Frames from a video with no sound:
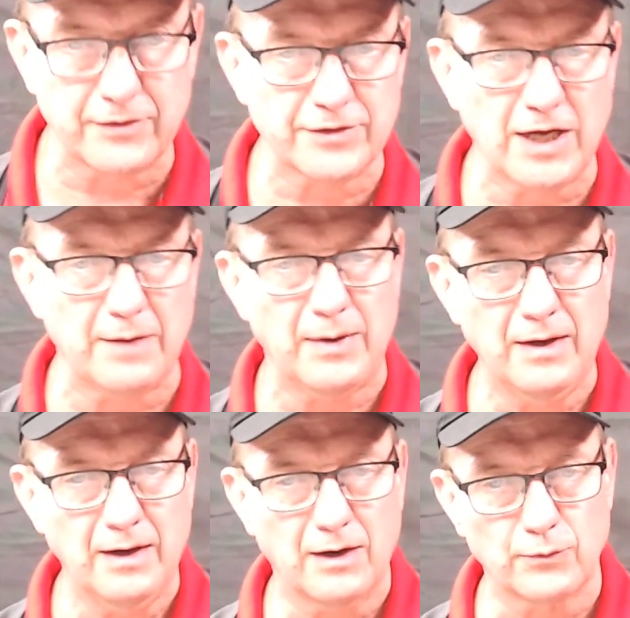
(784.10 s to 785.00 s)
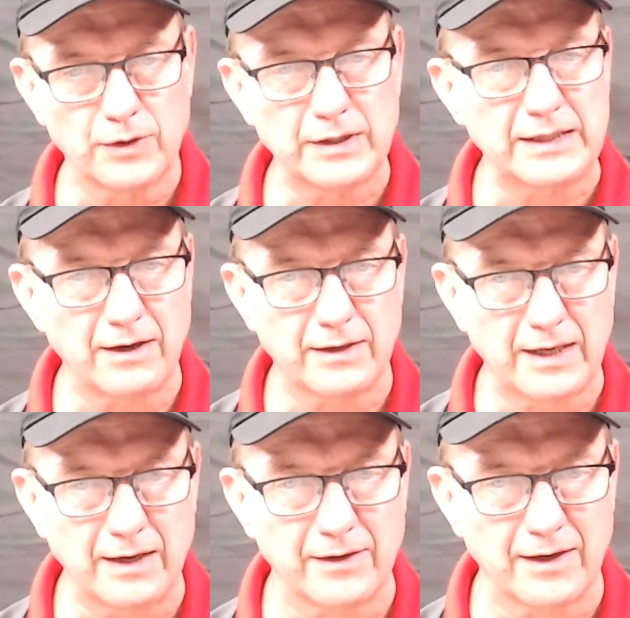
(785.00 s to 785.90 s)
up a really dark
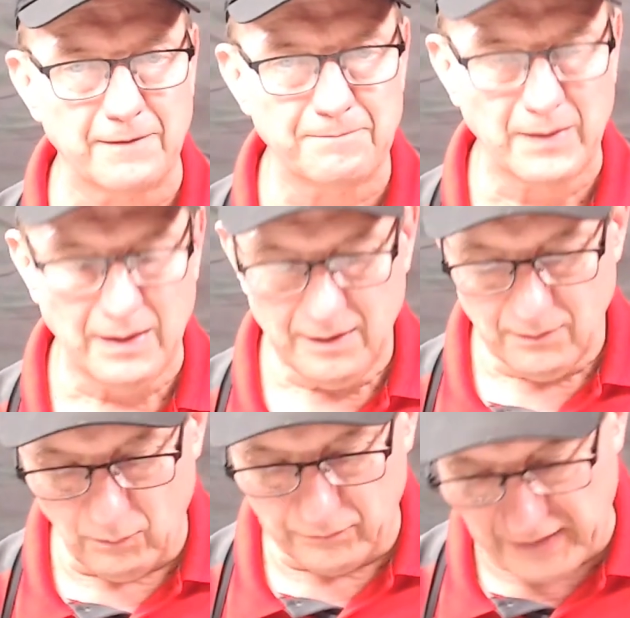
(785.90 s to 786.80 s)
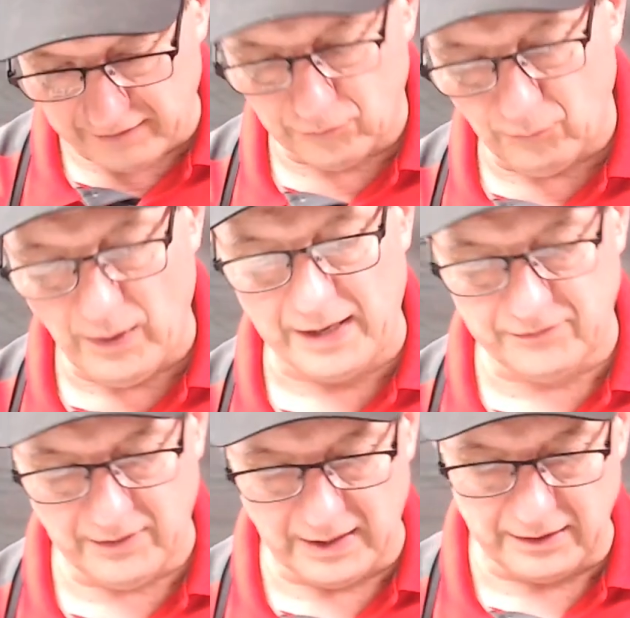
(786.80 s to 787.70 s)
area that's wet.
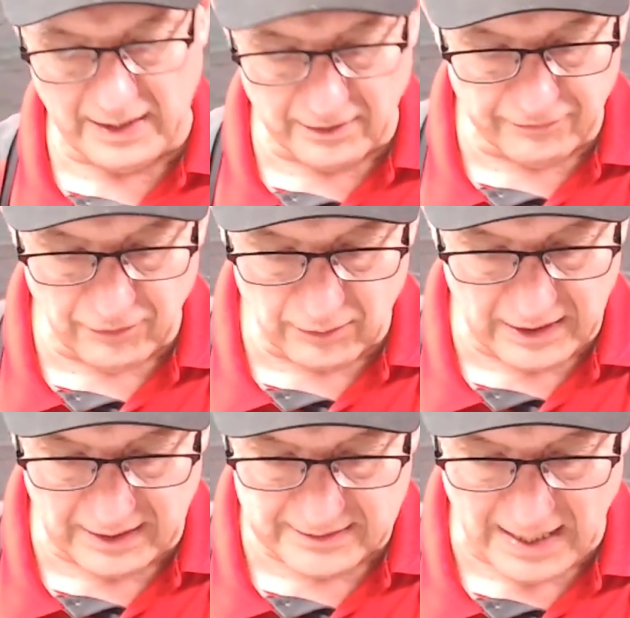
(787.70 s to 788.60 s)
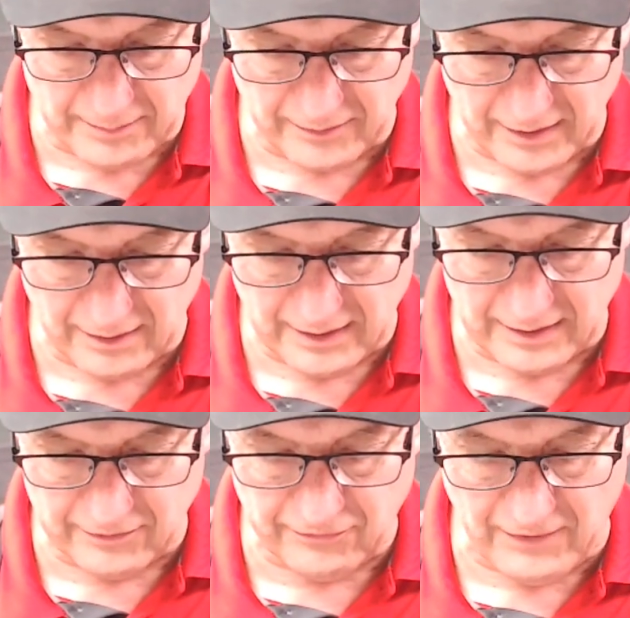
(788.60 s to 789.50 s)
And I kind of floated on top of there, and
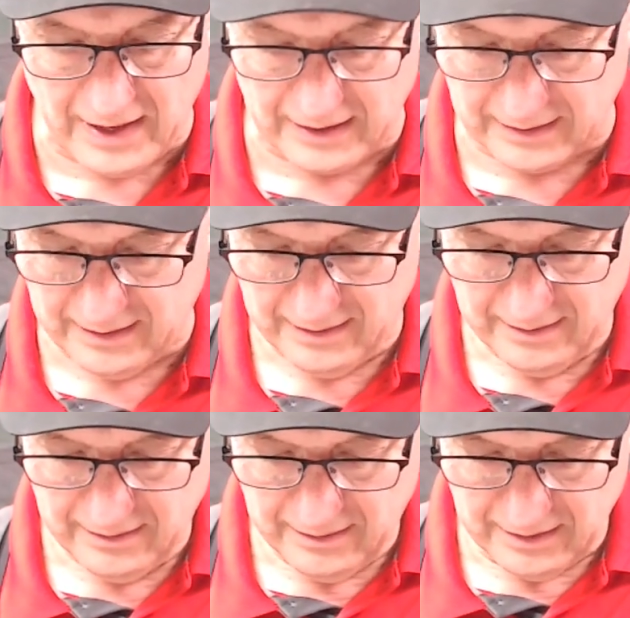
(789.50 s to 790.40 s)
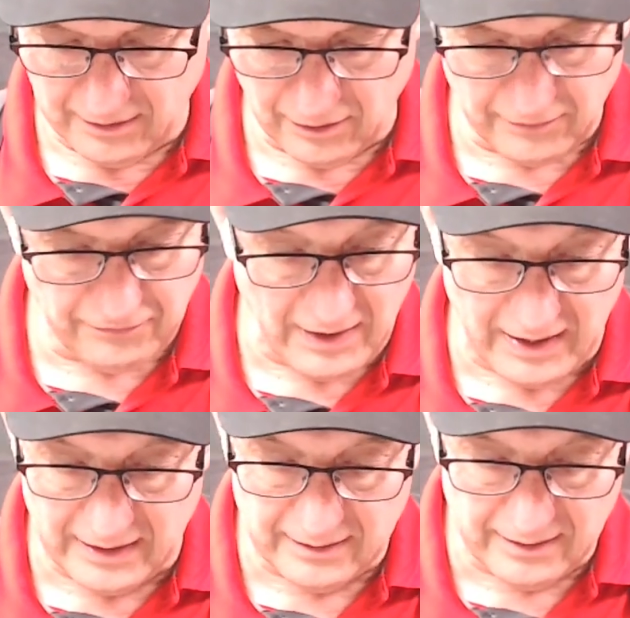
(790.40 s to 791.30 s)
it's fine. It'll look
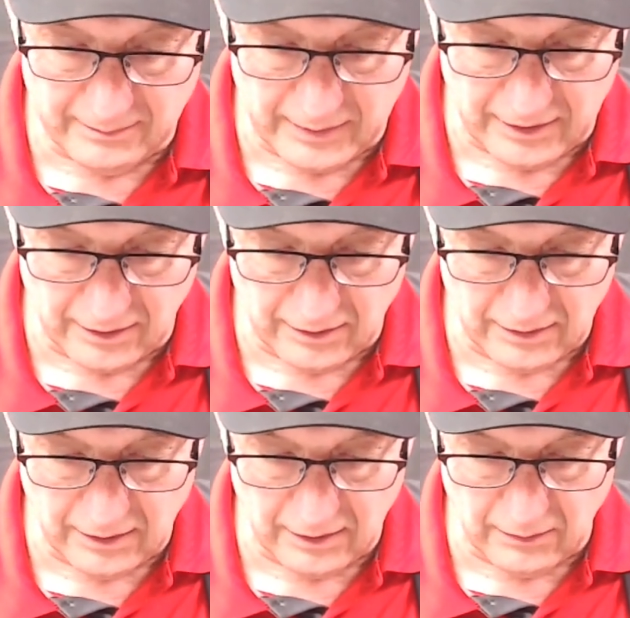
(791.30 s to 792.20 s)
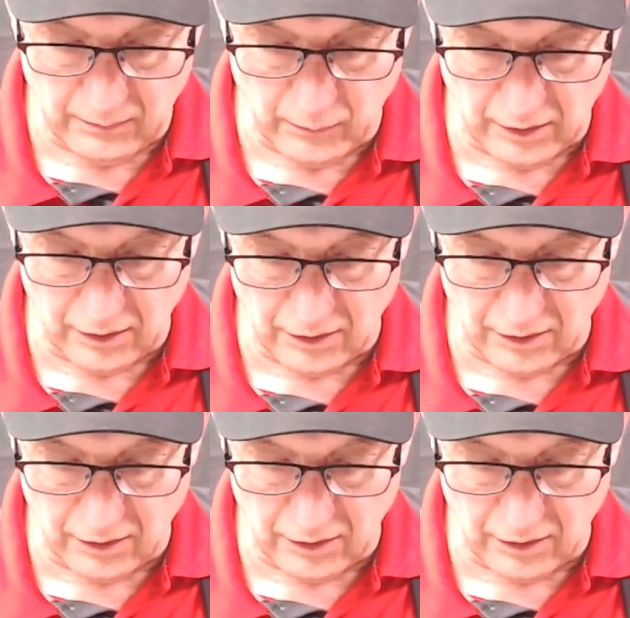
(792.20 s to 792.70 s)
fine, but it will look